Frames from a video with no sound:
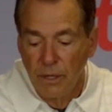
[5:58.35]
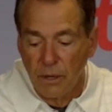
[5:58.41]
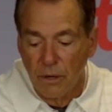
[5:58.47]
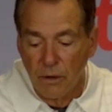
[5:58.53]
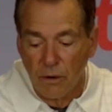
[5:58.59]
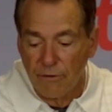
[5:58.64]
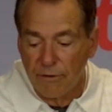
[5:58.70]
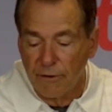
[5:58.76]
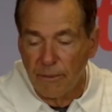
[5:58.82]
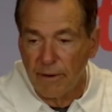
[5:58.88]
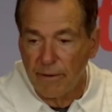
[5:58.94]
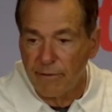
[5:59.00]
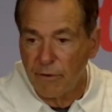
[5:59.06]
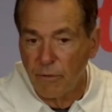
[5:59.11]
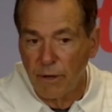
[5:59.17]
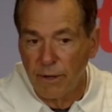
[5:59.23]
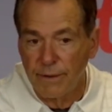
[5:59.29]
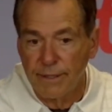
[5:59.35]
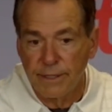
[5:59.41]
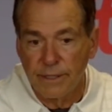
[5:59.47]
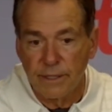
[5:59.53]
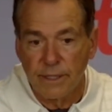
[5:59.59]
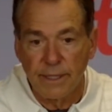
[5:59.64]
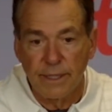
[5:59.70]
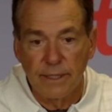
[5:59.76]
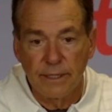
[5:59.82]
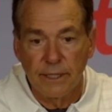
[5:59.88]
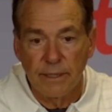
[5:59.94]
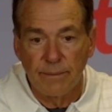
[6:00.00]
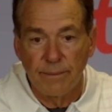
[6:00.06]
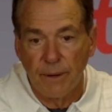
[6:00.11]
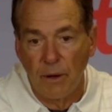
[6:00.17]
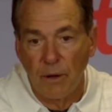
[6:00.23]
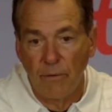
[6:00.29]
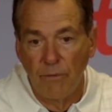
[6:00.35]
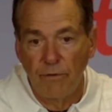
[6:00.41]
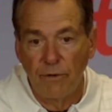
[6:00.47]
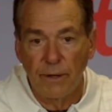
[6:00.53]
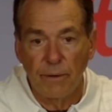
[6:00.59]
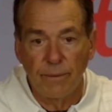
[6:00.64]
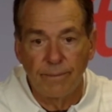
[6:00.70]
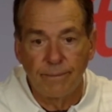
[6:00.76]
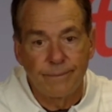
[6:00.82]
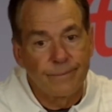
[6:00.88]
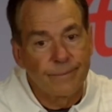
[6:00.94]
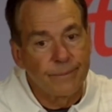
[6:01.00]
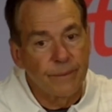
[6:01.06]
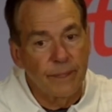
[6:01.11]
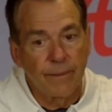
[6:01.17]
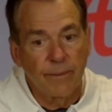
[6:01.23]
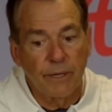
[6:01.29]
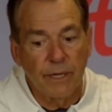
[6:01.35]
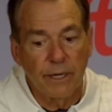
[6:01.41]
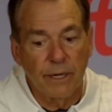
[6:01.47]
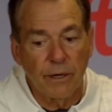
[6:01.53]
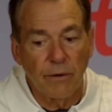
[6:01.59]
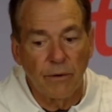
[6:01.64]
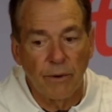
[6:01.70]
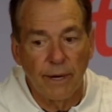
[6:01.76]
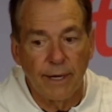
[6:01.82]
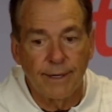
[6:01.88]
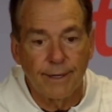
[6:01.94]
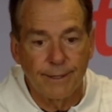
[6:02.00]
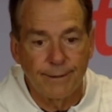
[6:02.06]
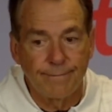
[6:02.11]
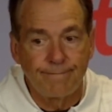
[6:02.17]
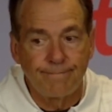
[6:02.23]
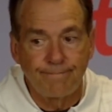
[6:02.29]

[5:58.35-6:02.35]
learn from every one of these things and hopefully be able to get it corrected.